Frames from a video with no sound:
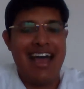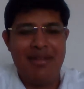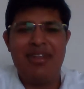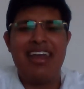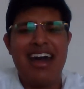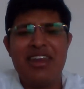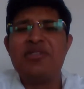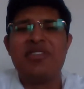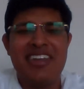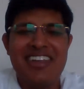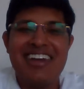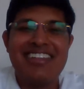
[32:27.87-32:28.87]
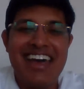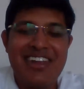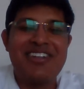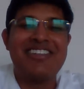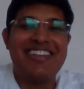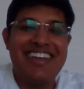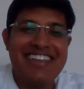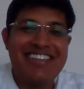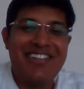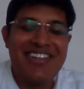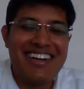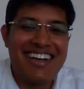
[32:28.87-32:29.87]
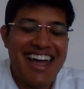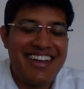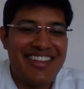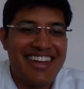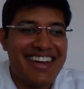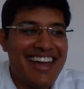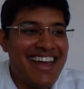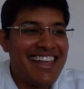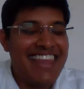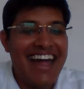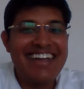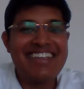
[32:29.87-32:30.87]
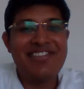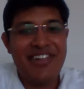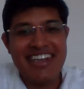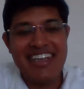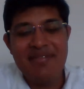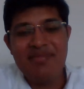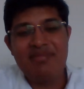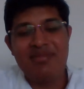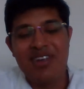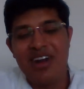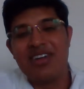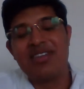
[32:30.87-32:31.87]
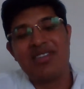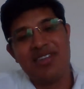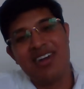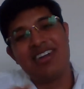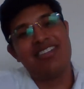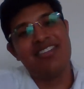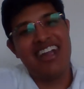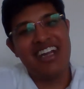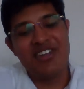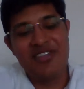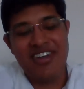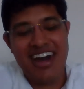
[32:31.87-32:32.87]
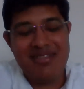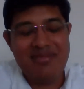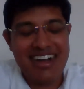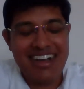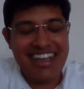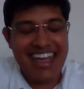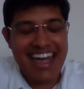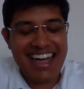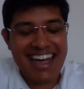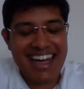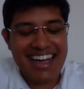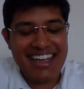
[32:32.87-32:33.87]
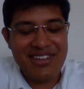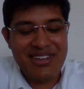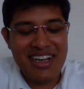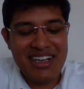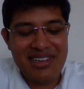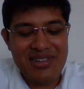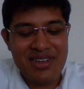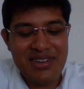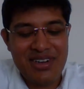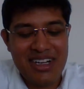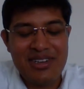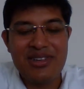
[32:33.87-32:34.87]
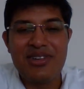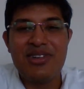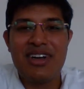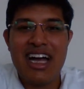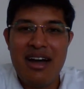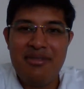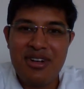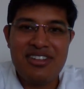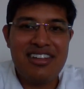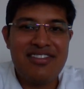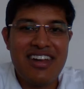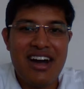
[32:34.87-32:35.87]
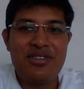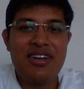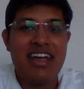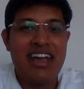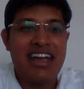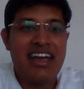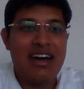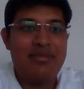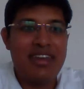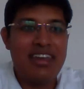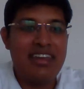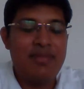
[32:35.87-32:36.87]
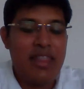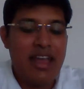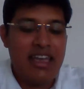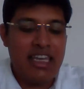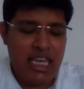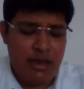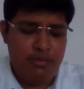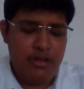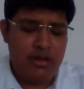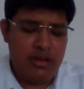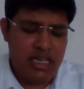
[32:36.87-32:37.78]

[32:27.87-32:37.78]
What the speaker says: I'm like, are you serious? Are you a CS student? I mean, that is funny. Not way too far, but yeah, you need to calm yourself down. Abhi, keep